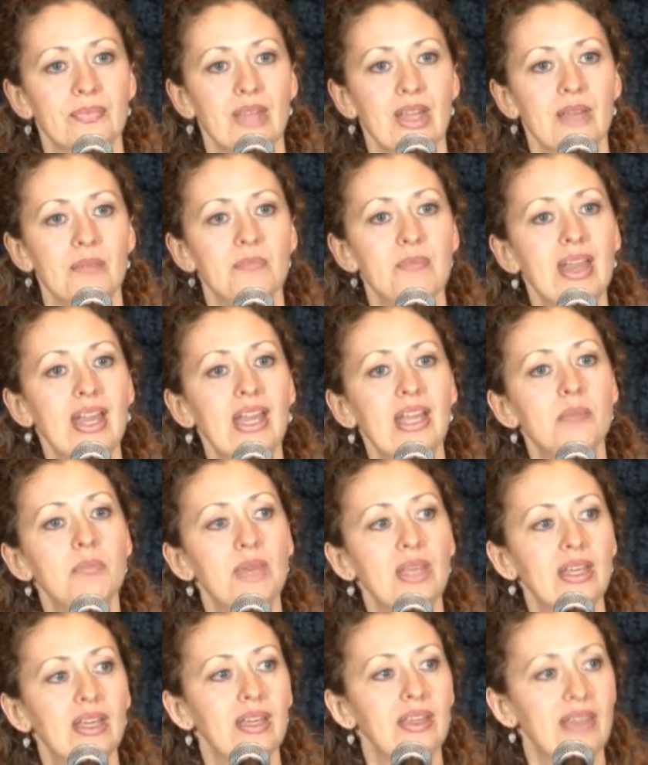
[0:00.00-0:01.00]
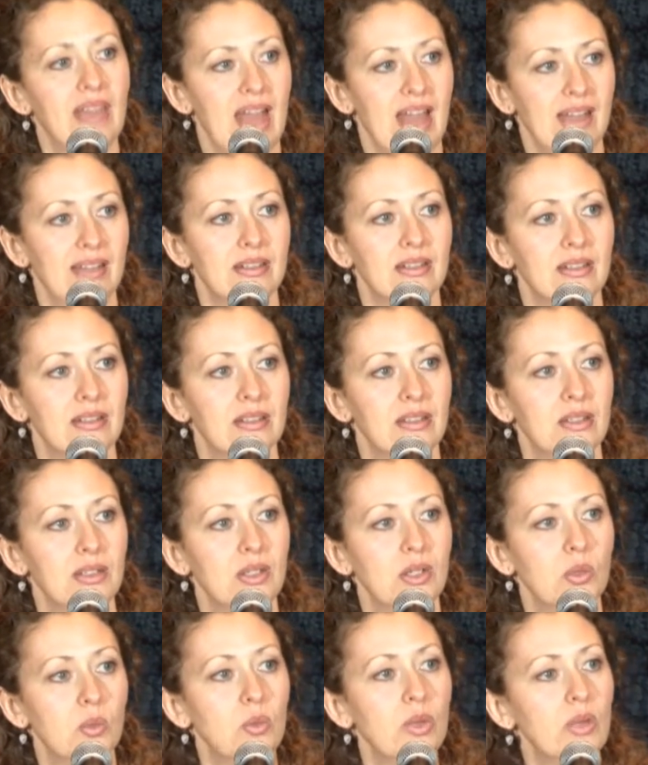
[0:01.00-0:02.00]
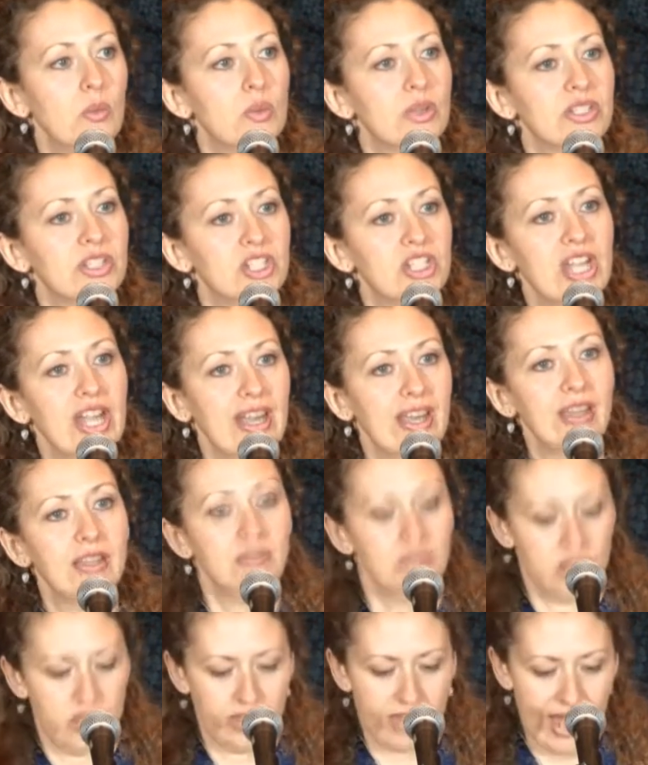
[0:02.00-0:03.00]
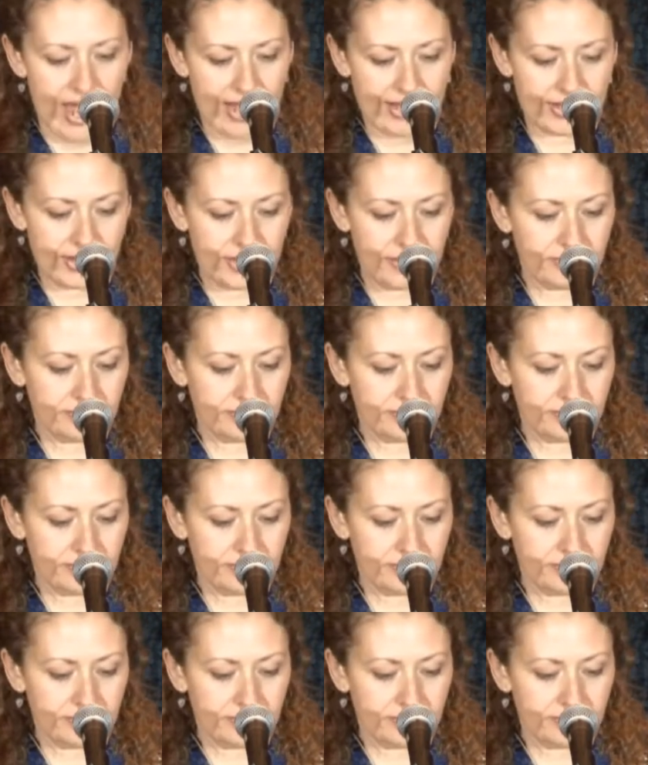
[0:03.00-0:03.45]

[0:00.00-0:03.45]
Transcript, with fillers: Maybe then we would change that.